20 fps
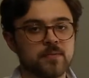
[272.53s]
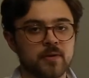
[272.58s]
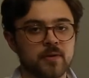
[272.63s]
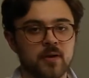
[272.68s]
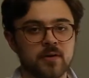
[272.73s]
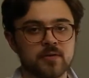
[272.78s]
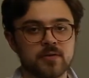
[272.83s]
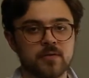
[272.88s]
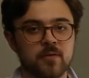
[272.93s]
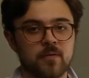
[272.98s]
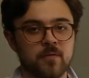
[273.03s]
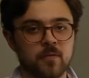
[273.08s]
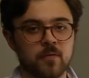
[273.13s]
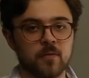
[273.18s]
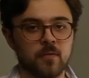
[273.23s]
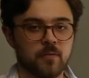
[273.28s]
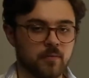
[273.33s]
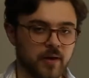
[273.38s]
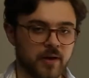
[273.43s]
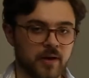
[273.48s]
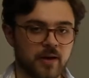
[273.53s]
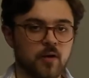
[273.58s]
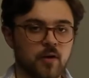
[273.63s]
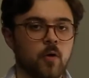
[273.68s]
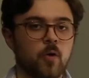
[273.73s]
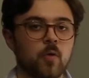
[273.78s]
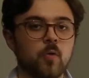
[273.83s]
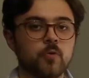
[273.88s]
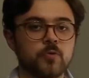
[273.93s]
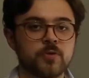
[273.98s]
but also for like
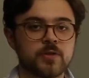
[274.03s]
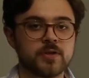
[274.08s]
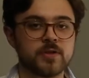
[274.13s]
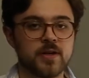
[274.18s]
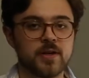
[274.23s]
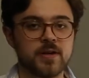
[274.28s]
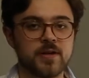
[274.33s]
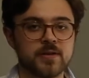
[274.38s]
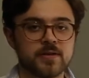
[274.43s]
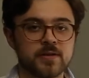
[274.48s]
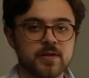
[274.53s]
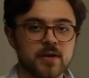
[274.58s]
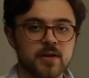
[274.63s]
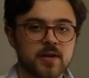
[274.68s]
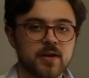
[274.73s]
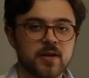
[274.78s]
whole cities.